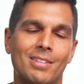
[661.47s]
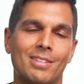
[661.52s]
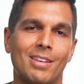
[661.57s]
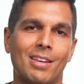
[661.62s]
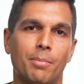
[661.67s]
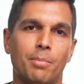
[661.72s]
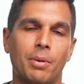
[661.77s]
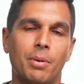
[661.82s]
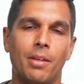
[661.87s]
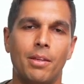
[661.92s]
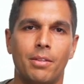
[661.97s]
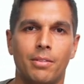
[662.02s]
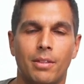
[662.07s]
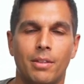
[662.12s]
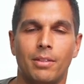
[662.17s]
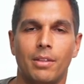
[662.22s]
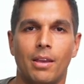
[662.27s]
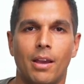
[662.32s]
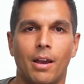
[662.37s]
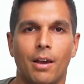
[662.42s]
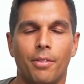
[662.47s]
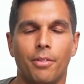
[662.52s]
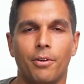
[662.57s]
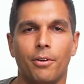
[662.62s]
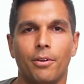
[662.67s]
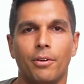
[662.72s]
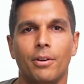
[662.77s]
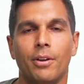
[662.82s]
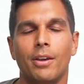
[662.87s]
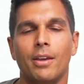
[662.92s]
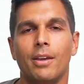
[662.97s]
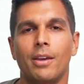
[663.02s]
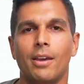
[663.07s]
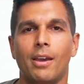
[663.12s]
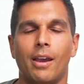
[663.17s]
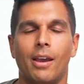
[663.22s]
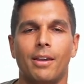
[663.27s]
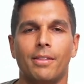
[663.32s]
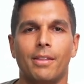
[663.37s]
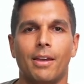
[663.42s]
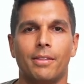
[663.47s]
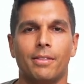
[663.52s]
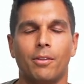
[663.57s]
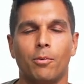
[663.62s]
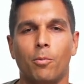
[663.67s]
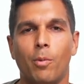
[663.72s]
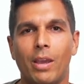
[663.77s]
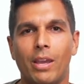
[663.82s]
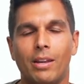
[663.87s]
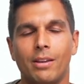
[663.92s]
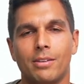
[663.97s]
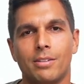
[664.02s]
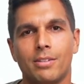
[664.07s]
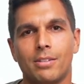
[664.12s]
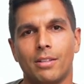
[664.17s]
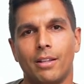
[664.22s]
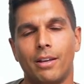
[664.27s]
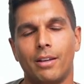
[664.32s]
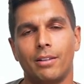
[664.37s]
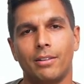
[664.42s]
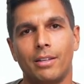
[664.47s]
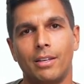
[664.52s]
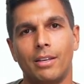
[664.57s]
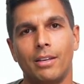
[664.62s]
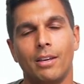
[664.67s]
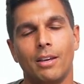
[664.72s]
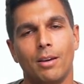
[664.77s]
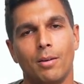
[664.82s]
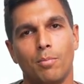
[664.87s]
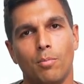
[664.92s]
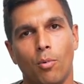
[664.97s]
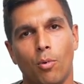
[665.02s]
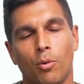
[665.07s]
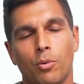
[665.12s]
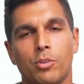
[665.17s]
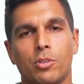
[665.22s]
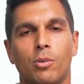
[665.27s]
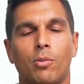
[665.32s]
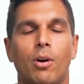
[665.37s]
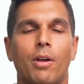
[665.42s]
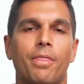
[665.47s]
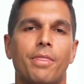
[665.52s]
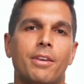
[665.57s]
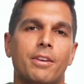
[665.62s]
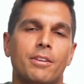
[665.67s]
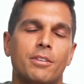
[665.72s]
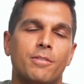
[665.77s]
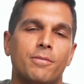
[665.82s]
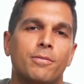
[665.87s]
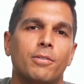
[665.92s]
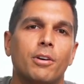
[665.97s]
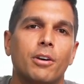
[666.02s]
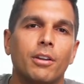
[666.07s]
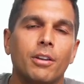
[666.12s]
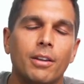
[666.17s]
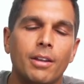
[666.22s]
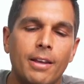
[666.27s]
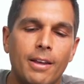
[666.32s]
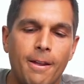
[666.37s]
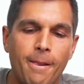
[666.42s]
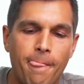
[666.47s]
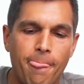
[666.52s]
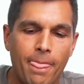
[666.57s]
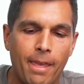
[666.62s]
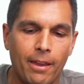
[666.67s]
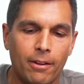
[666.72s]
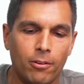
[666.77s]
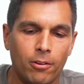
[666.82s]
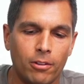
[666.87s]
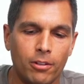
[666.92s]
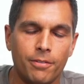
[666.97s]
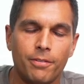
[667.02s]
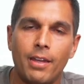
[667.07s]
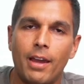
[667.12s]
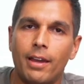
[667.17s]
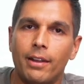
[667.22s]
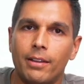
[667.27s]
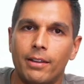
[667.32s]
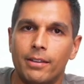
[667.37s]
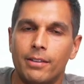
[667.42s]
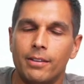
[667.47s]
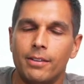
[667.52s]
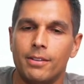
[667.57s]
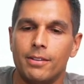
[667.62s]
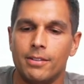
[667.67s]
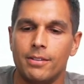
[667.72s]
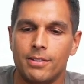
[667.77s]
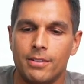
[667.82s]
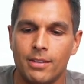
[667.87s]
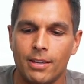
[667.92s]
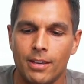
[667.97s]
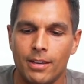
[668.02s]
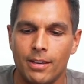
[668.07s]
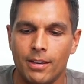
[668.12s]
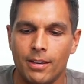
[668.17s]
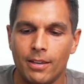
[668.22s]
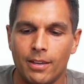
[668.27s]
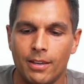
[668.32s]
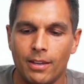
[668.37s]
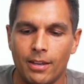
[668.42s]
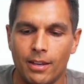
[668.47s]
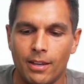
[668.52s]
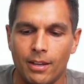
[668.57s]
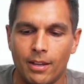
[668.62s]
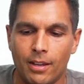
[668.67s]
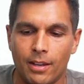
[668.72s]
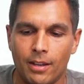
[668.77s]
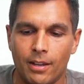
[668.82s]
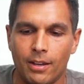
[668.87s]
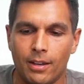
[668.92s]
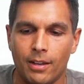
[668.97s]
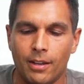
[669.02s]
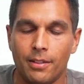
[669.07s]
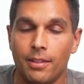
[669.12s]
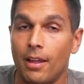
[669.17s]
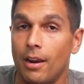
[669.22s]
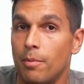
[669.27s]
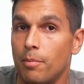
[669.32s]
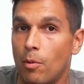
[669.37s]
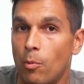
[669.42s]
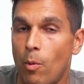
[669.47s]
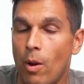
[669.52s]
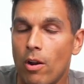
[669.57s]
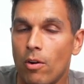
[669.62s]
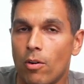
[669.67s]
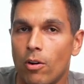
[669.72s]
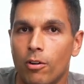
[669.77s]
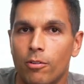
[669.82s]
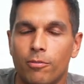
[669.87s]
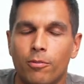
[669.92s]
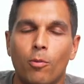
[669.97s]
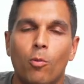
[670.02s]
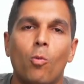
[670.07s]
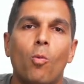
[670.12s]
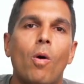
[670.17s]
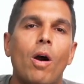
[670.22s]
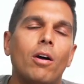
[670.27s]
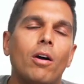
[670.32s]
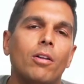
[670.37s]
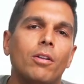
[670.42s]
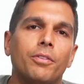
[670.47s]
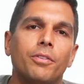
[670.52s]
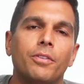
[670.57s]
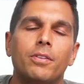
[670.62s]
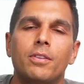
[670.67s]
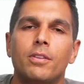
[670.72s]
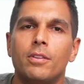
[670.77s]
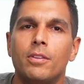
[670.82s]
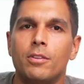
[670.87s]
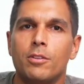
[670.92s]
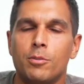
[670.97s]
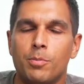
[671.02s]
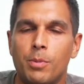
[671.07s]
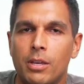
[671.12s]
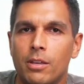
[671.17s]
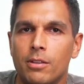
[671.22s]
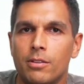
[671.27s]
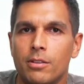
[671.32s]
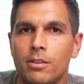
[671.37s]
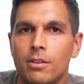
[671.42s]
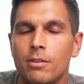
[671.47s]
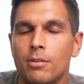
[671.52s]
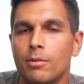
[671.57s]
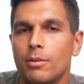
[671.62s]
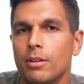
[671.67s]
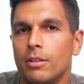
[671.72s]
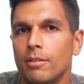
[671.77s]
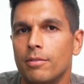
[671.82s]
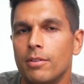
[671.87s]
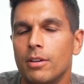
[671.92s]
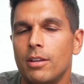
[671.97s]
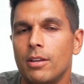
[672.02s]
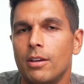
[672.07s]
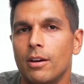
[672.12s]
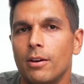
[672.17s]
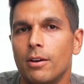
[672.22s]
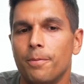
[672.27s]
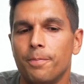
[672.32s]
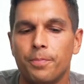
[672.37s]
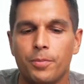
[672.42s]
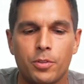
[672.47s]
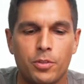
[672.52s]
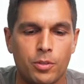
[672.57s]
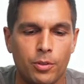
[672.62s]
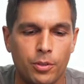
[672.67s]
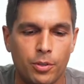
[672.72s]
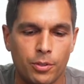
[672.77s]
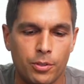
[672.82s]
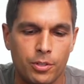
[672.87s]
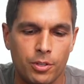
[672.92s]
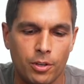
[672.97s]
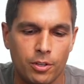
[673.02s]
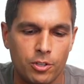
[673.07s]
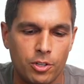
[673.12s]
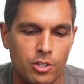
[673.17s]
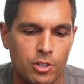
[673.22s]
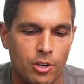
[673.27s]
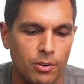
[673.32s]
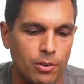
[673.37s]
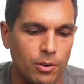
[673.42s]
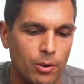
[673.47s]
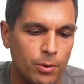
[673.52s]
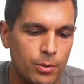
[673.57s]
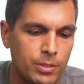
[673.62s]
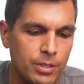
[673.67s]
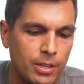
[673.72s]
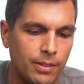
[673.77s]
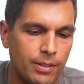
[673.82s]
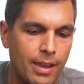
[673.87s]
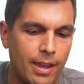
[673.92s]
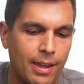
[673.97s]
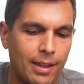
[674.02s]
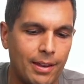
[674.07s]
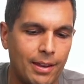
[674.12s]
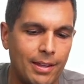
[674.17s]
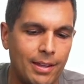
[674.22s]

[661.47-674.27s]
hip than the other, and that the weight is slightly more so on this foot. And all of that is that I'm aware of while speaking to you in the video. So you'll start noticing that